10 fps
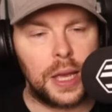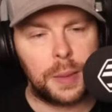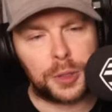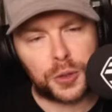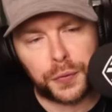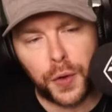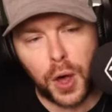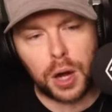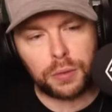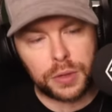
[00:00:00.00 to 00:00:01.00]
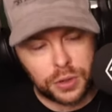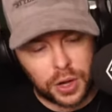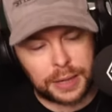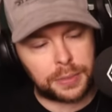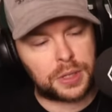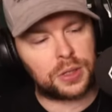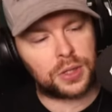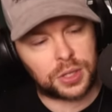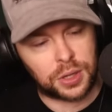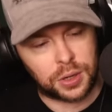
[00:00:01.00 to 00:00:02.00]
But as far as I'm
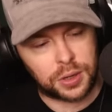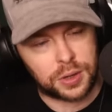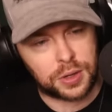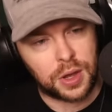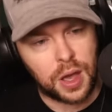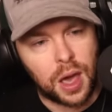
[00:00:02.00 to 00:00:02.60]
concerned,